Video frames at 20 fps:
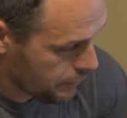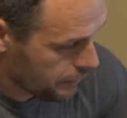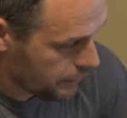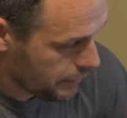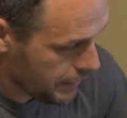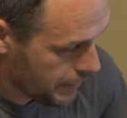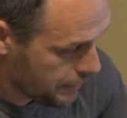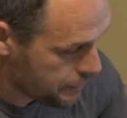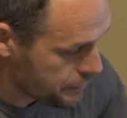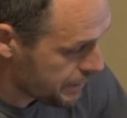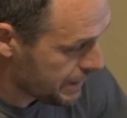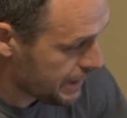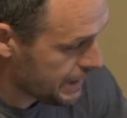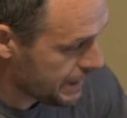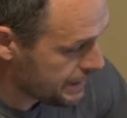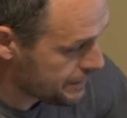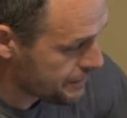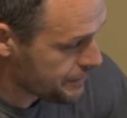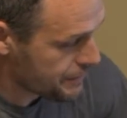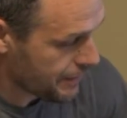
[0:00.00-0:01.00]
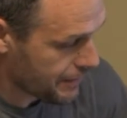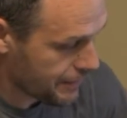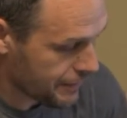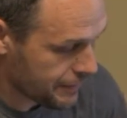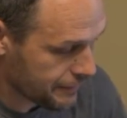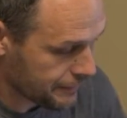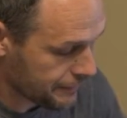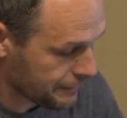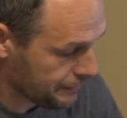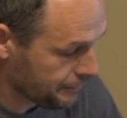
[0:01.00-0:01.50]
you know, jeans
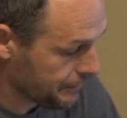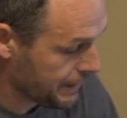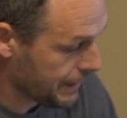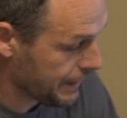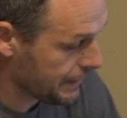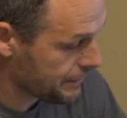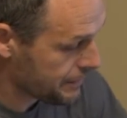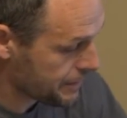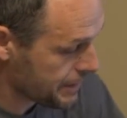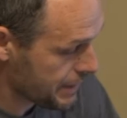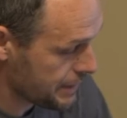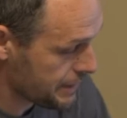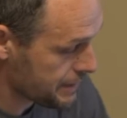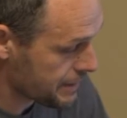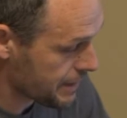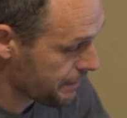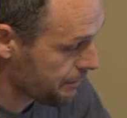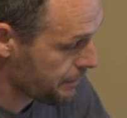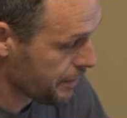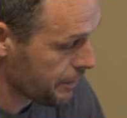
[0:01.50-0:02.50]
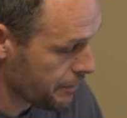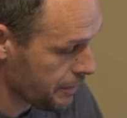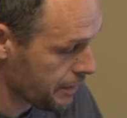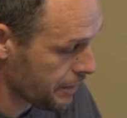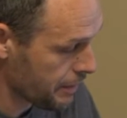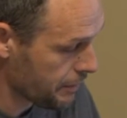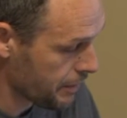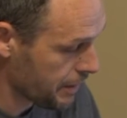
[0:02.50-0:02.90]
can be really,